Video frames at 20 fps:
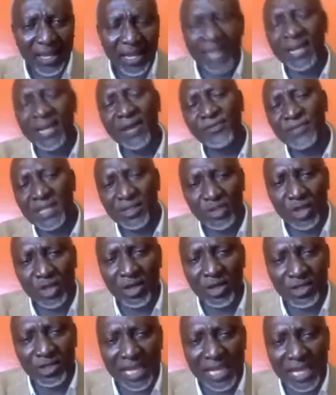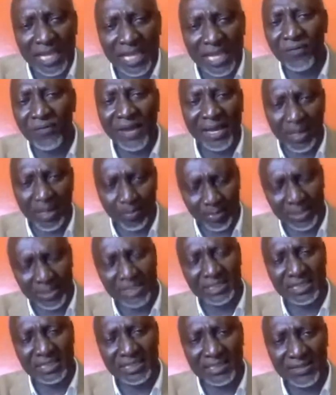And I've seen genocide of other
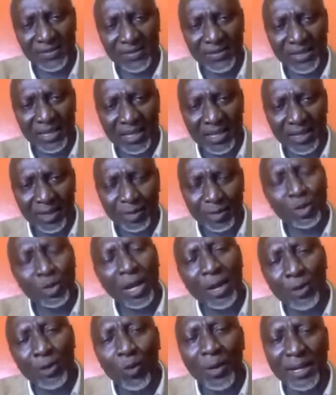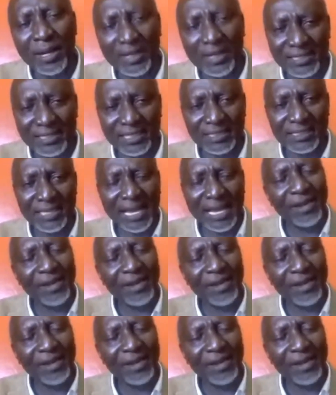places. So I know what it is.